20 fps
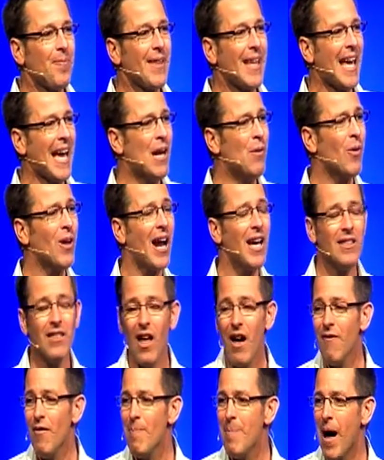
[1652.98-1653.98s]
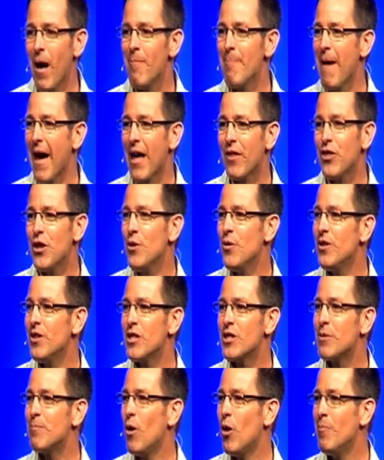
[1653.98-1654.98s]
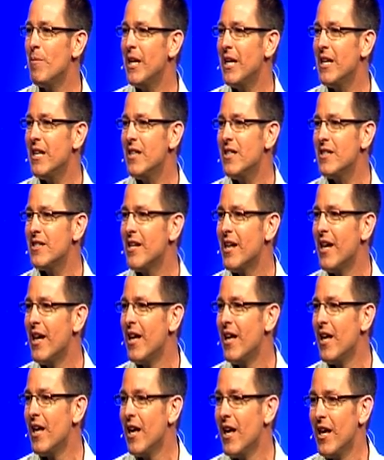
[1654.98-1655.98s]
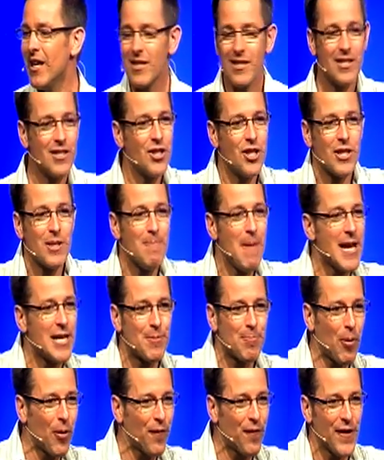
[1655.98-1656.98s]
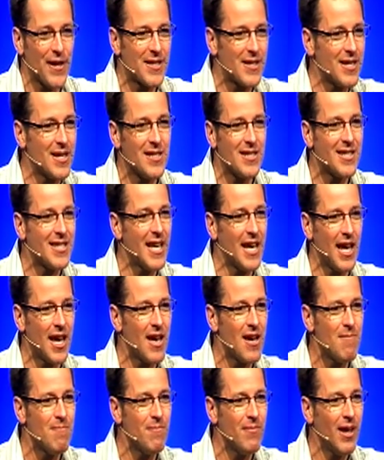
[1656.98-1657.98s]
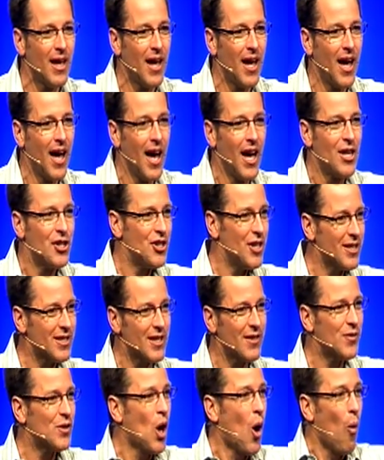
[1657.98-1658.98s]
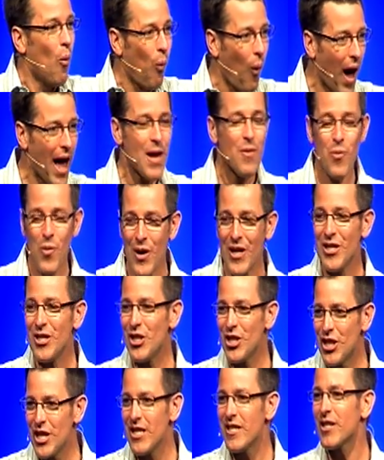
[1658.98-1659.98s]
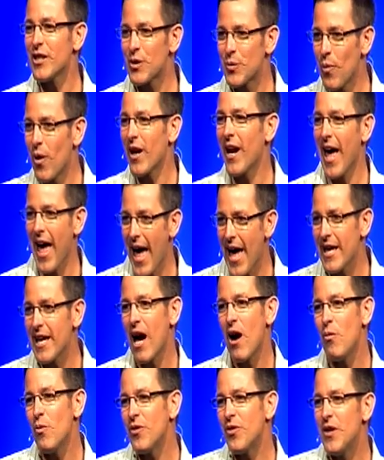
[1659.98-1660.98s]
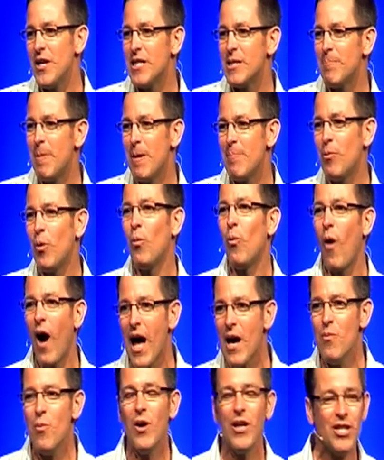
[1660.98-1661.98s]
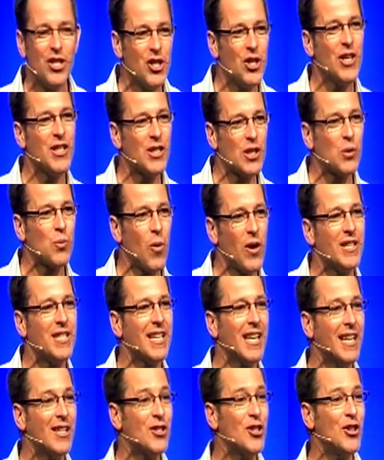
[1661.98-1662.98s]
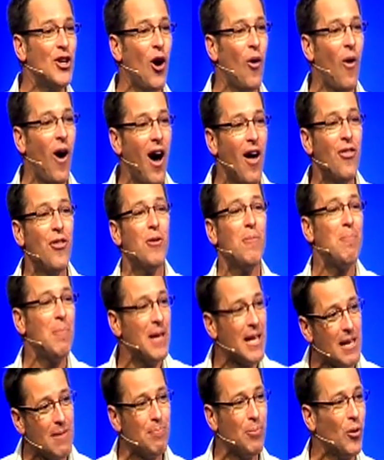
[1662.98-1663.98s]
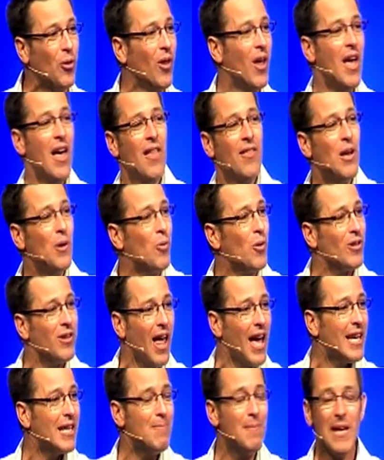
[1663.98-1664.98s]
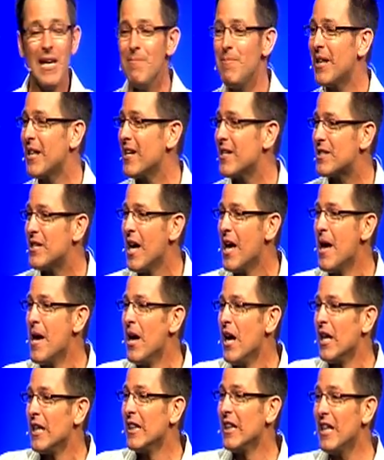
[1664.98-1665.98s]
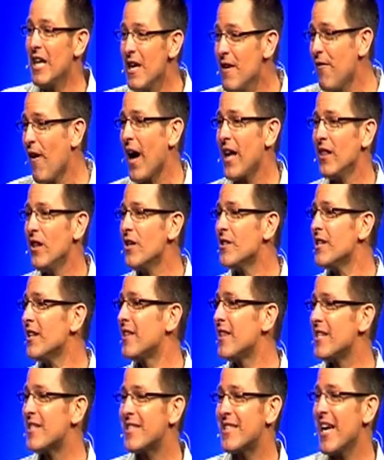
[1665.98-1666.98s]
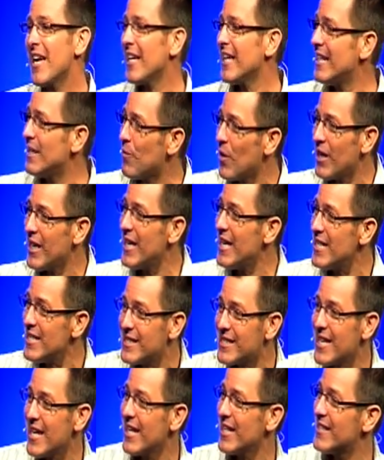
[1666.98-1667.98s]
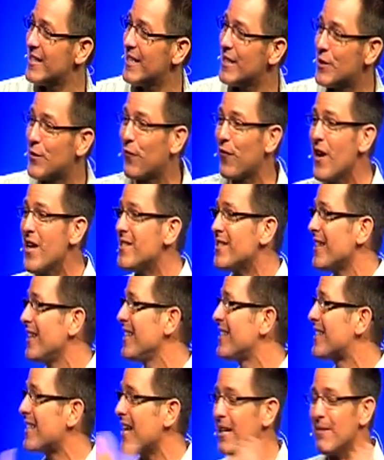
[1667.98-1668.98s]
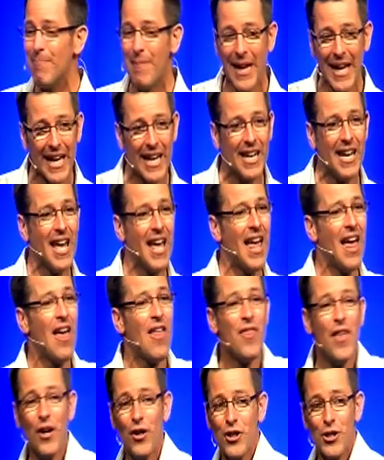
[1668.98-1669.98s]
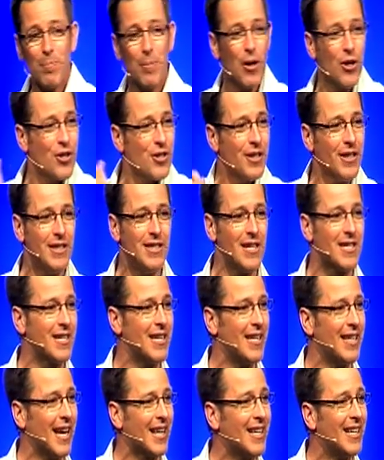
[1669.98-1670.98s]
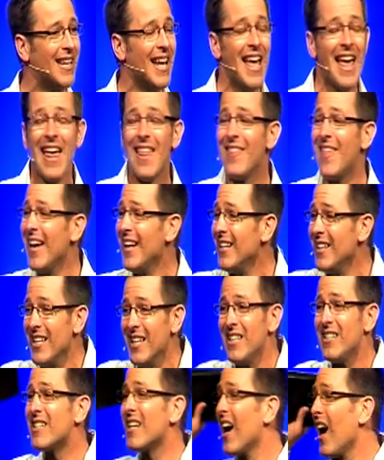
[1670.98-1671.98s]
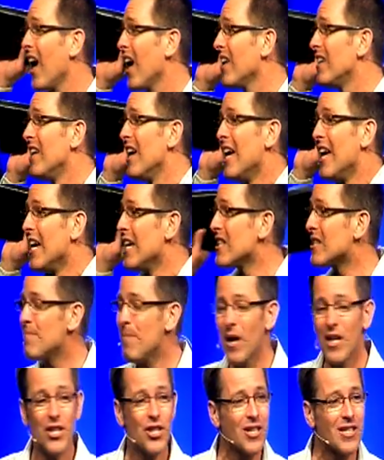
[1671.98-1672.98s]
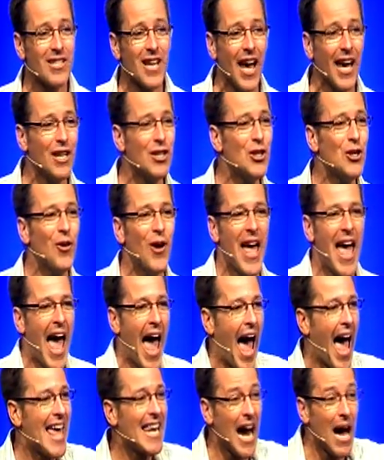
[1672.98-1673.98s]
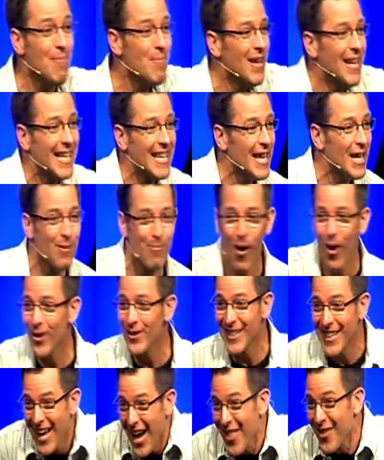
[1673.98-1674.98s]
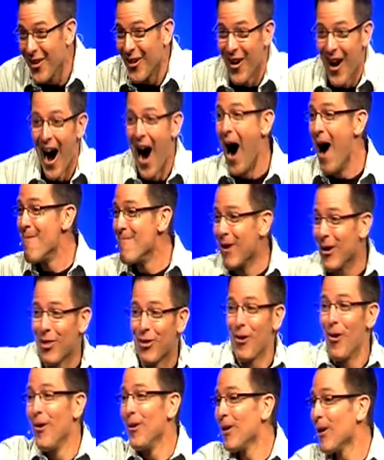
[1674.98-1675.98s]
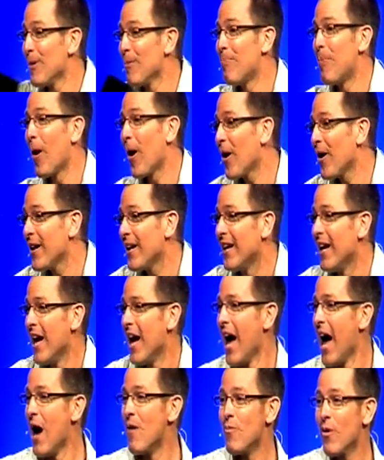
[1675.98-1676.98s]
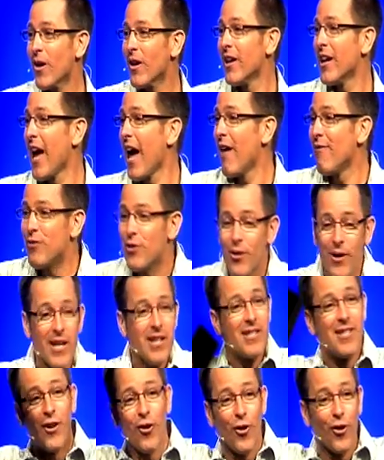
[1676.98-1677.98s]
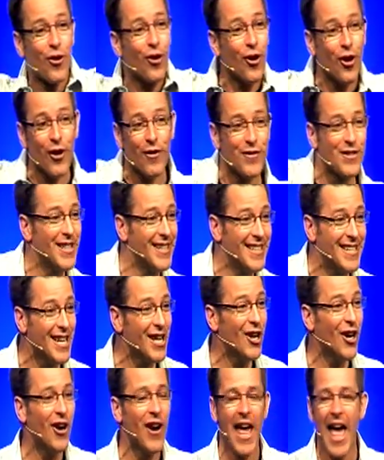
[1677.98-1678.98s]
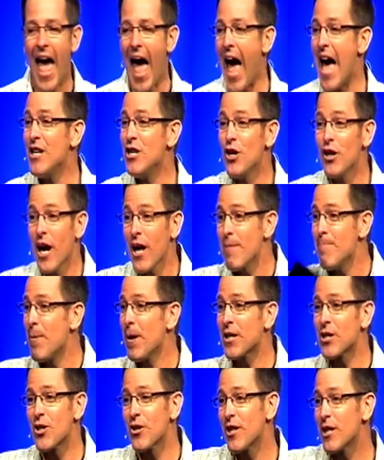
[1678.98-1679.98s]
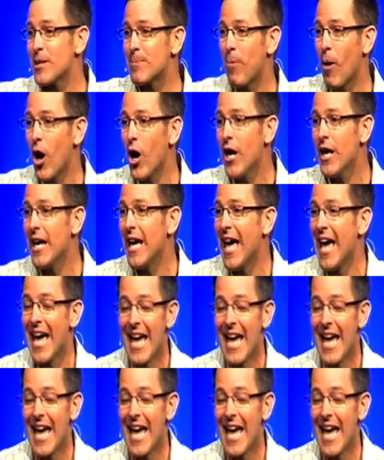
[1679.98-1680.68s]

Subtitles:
And what I love about Matthew in this moment is this just makes perfect sense to him. Why wouldn't Jesus want to hang out with these people? Why wouldn't Jesus want to get to know other people that were like me? Because Levi looks at this thing and what he's seeing is his friends and he's saying, man, they're spiritually disconnected. They need God as much as I do. And I'm going to get them all together. I'm going to throw a little party and we're going to have drinks and hors d'oeuvres and dinner. And you got to picture this party.